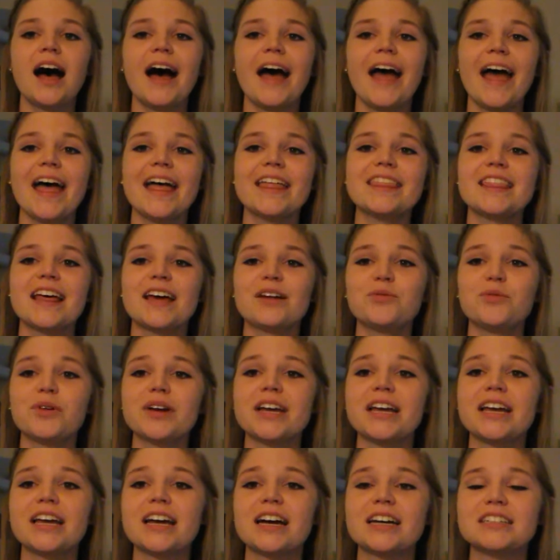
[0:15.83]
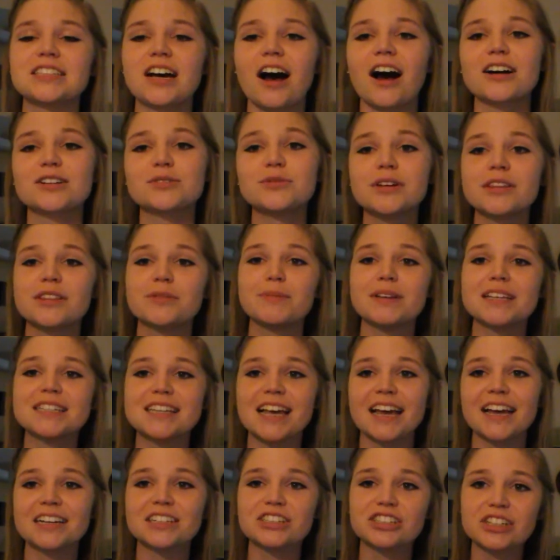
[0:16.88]
And then we talked with Miss
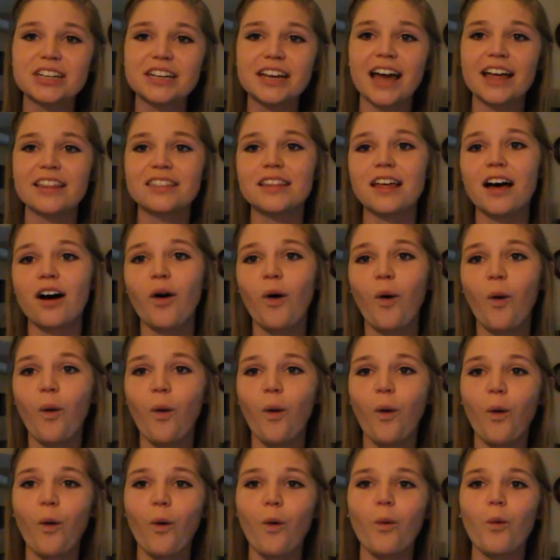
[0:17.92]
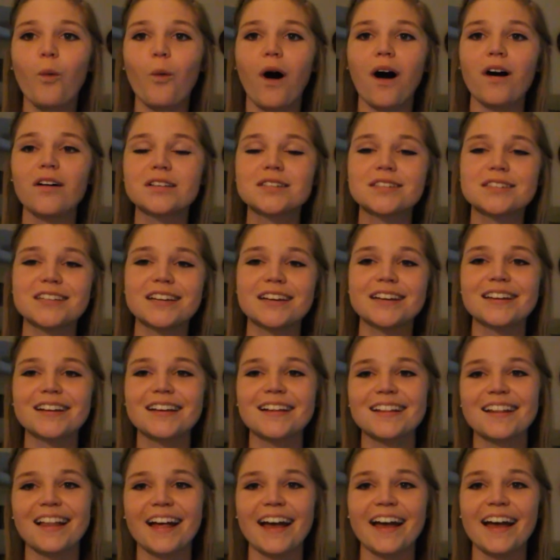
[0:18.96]
Angie and the whole Walston
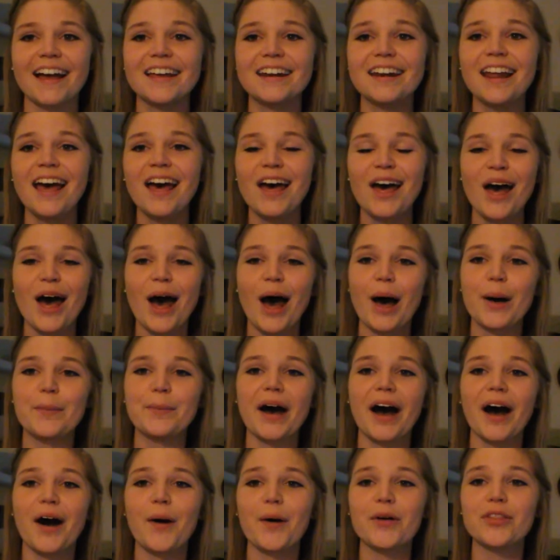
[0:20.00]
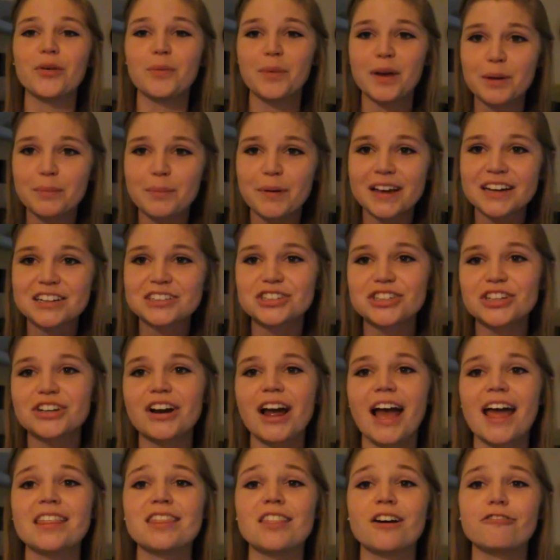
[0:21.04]
clan about the big picture
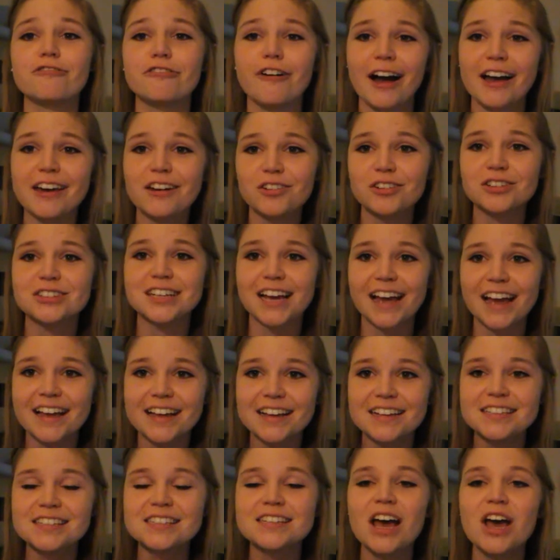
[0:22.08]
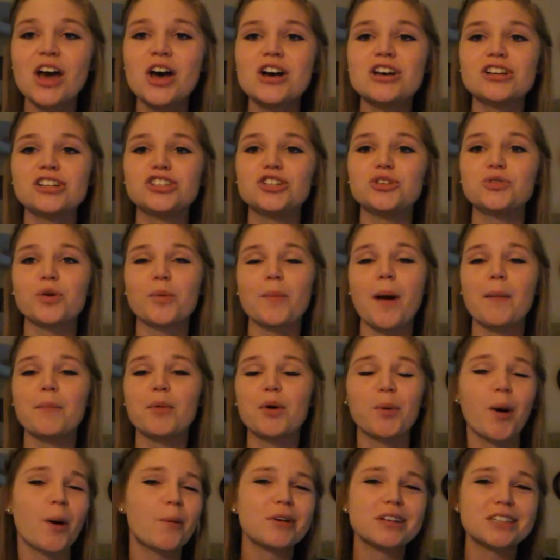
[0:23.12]
and the final days. Do you
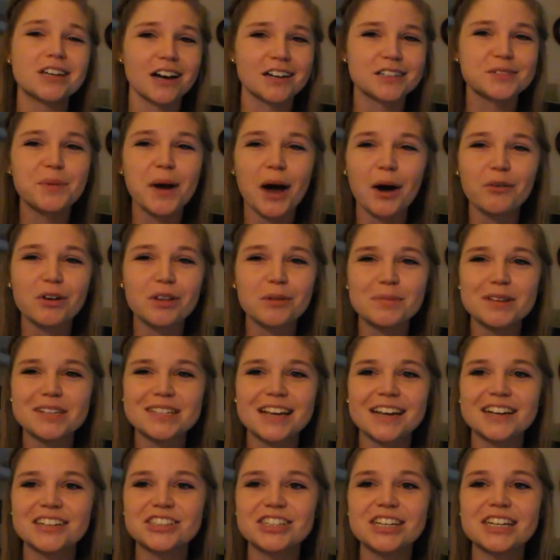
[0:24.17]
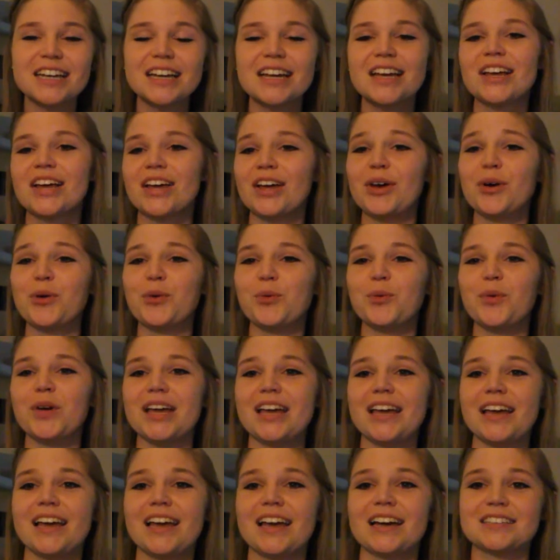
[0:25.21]
remember what we talked about with Miss Angie?
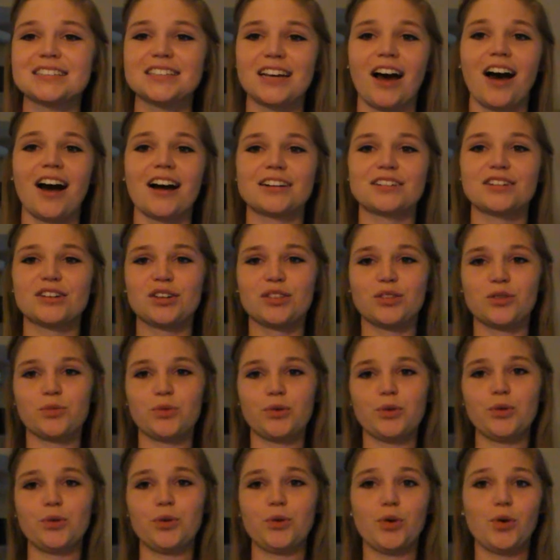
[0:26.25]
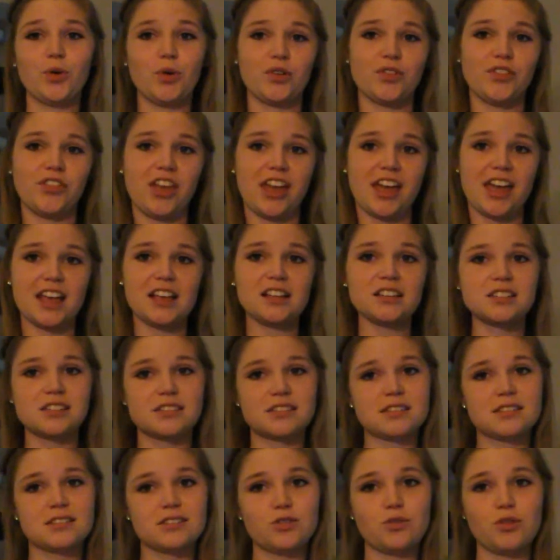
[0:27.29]
We talked through
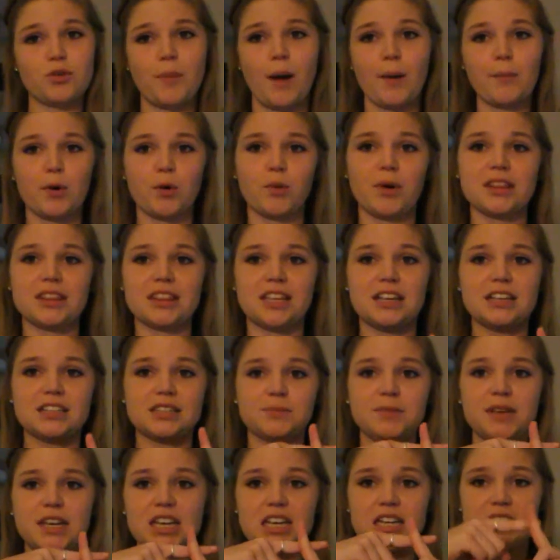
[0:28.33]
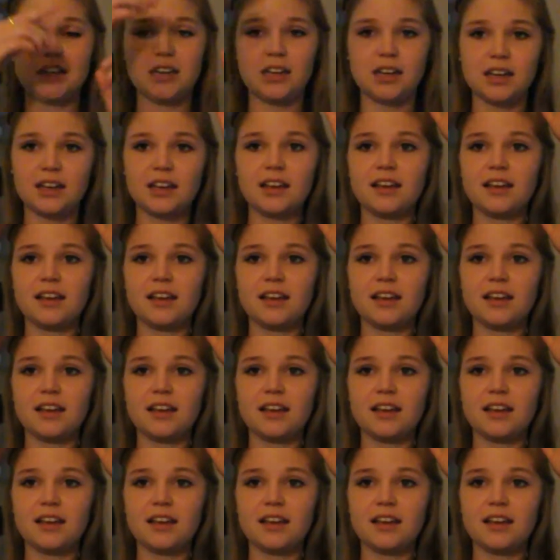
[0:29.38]
this. Do you remember what these mean?